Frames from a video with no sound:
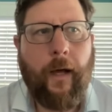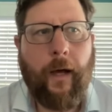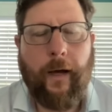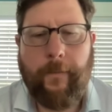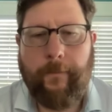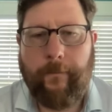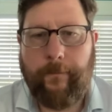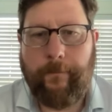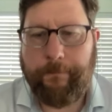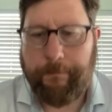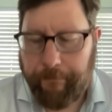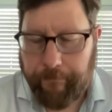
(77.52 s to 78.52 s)

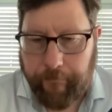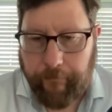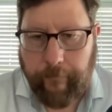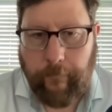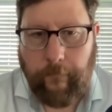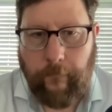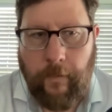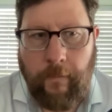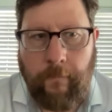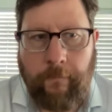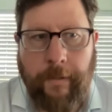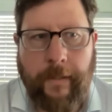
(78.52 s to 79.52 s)

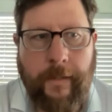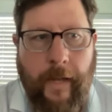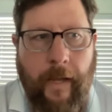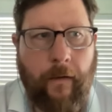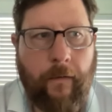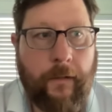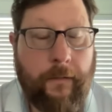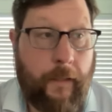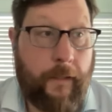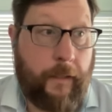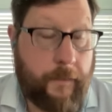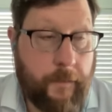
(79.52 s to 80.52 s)
But now
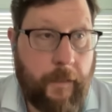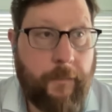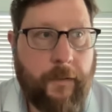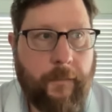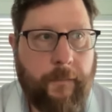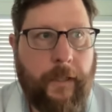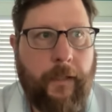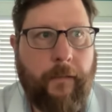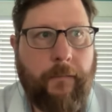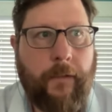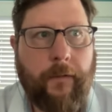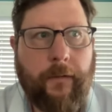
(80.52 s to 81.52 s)
it seems to
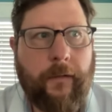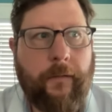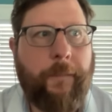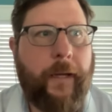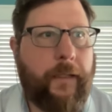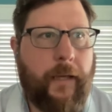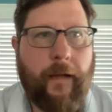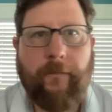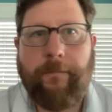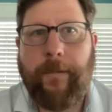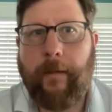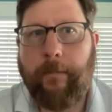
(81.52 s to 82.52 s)
be, you know, despite kind
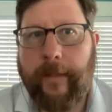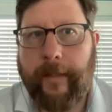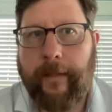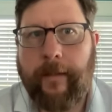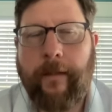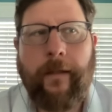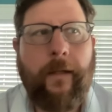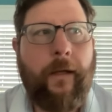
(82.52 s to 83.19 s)
of public